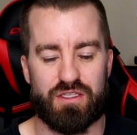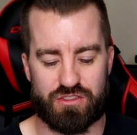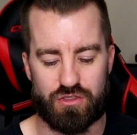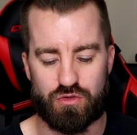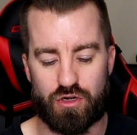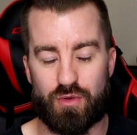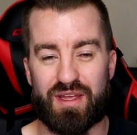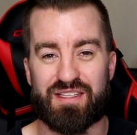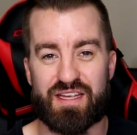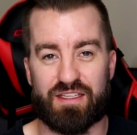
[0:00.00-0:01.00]
so you know
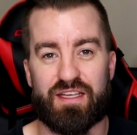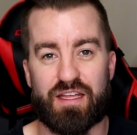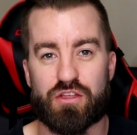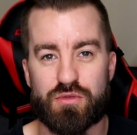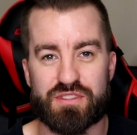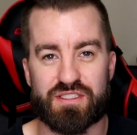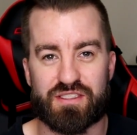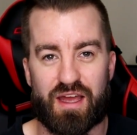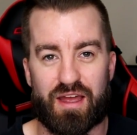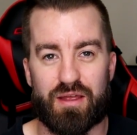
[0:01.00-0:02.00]
exactly how to use this
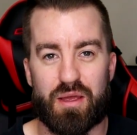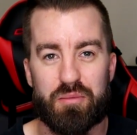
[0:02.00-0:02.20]
guy.